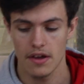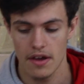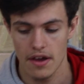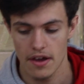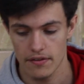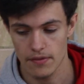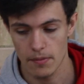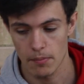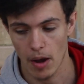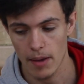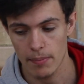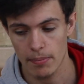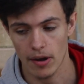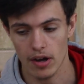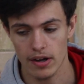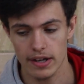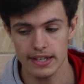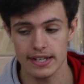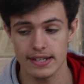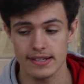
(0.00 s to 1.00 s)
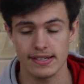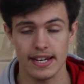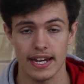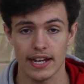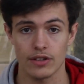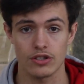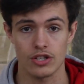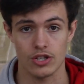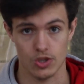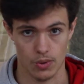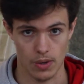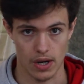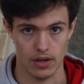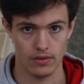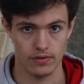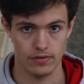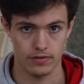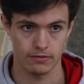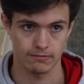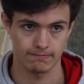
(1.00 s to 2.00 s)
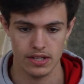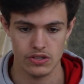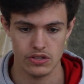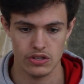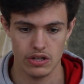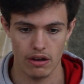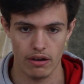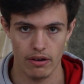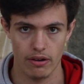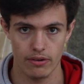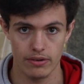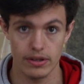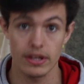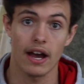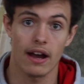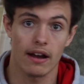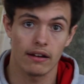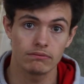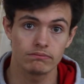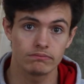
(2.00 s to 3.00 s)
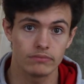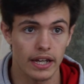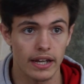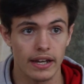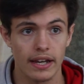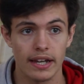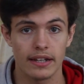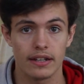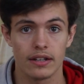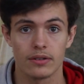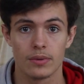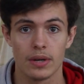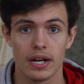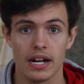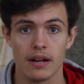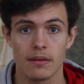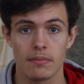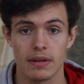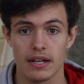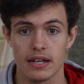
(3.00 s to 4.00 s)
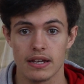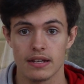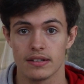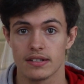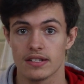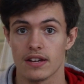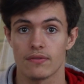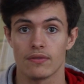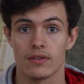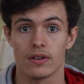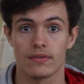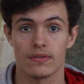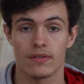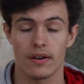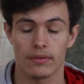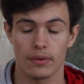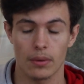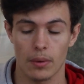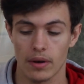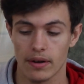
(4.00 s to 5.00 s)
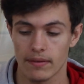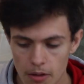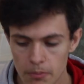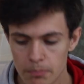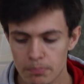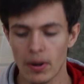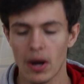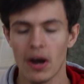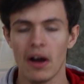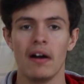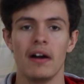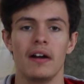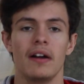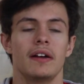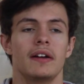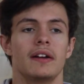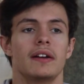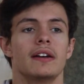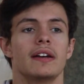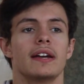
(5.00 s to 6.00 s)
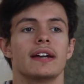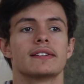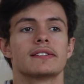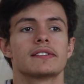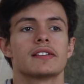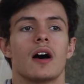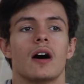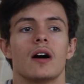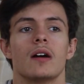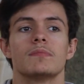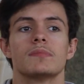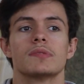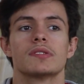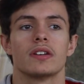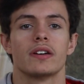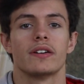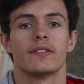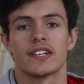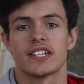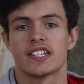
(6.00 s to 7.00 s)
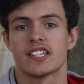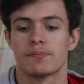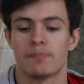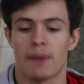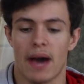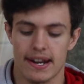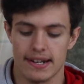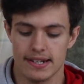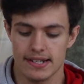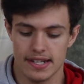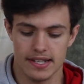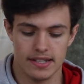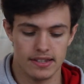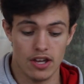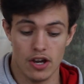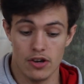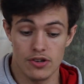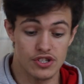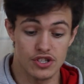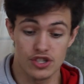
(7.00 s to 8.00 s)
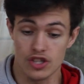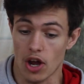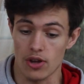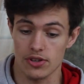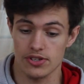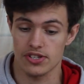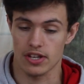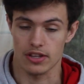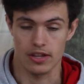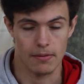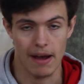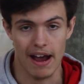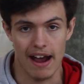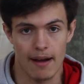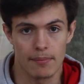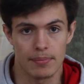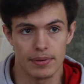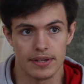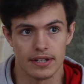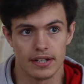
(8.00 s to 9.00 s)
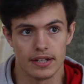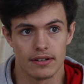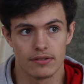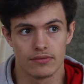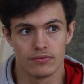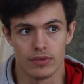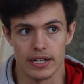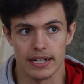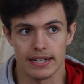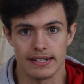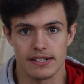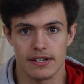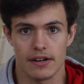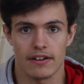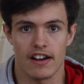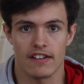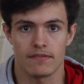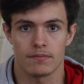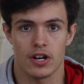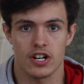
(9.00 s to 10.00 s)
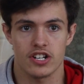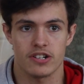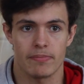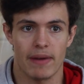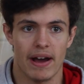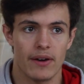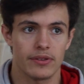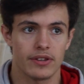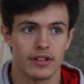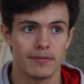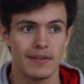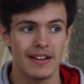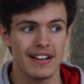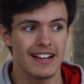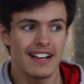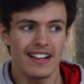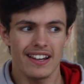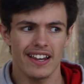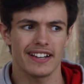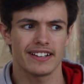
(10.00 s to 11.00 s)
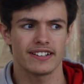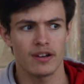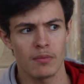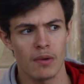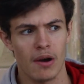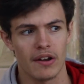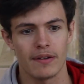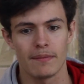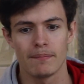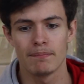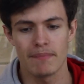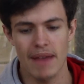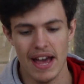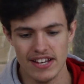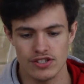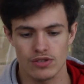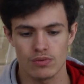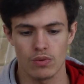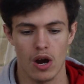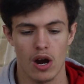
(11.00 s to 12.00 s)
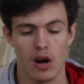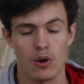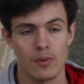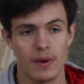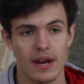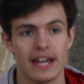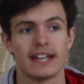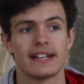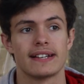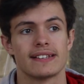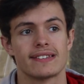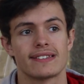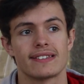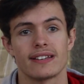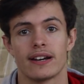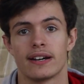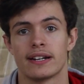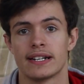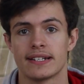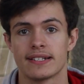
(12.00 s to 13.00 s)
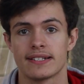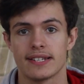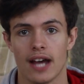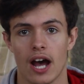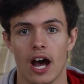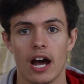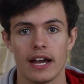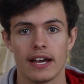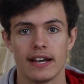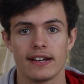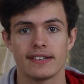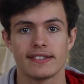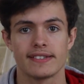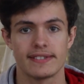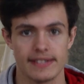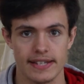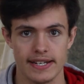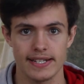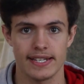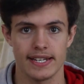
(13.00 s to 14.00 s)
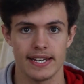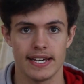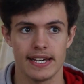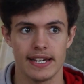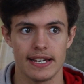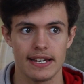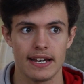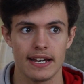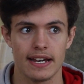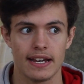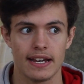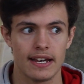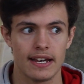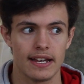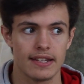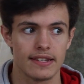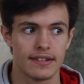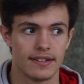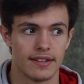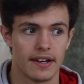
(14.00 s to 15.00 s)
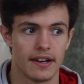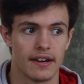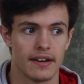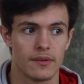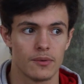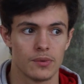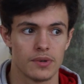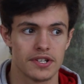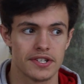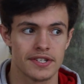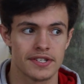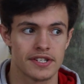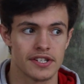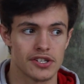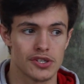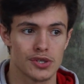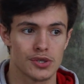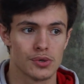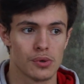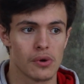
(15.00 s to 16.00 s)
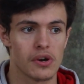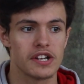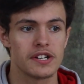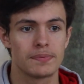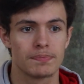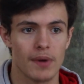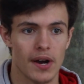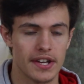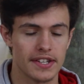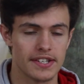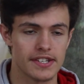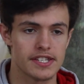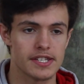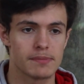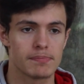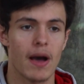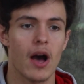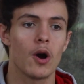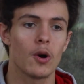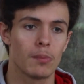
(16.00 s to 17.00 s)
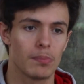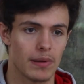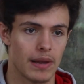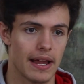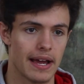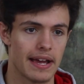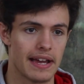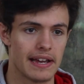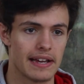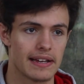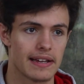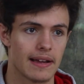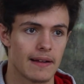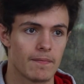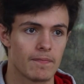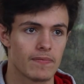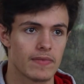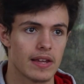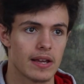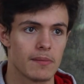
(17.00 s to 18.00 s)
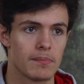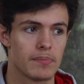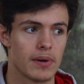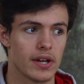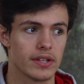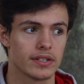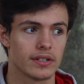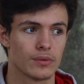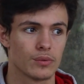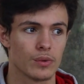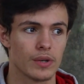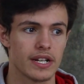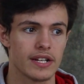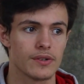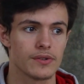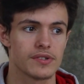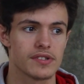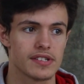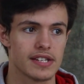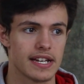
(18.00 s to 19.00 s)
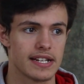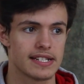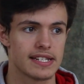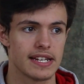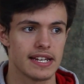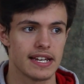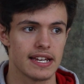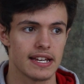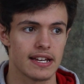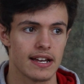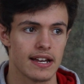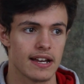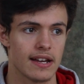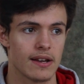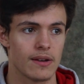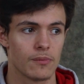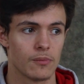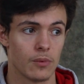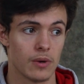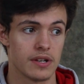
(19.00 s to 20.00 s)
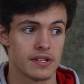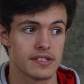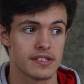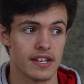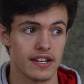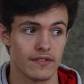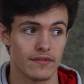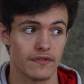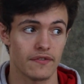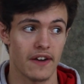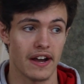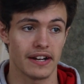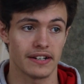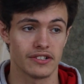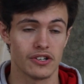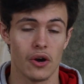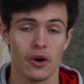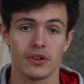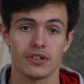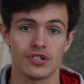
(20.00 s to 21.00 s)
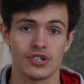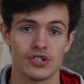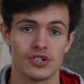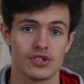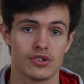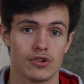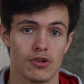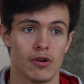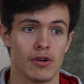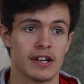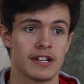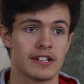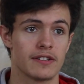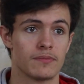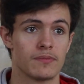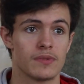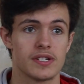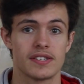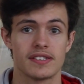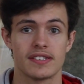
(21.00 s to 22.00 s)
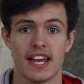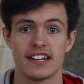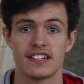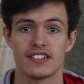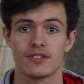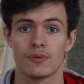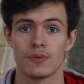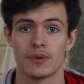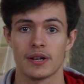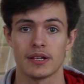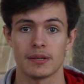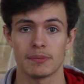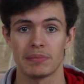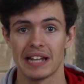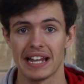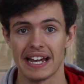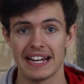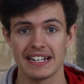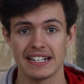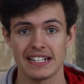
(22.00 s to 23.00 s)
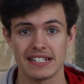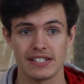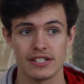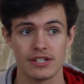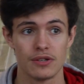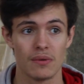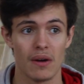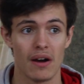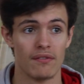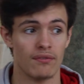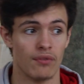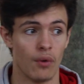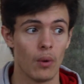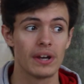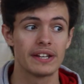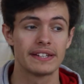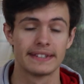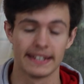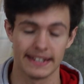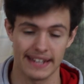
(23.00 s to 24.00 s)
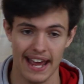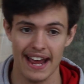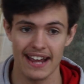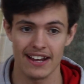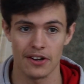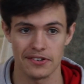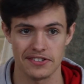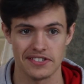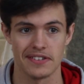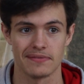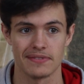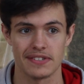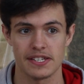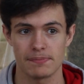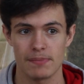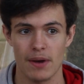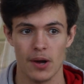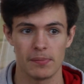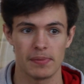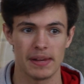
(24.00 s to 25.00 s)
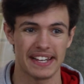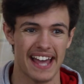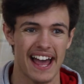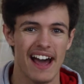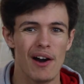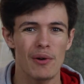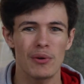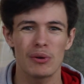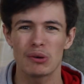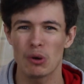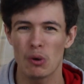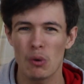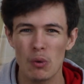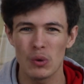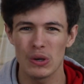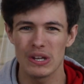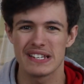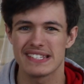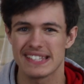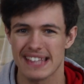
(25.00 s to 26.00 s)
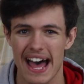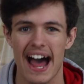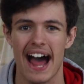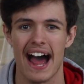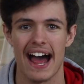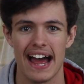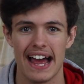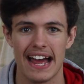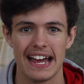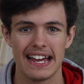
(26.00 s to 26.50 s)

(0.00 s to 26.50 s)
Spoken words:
For my party, it scaled to 12. So yeah, it can really be different for everyone. But in terms of expanding those dots on the map that really don't have much about them, like, come on, Mesro is an entire city that was destroyed by the spell plague, but the real city was in fact not destroyed and was sent to another plane to avoid the chaos of the spell plague. How cool is that?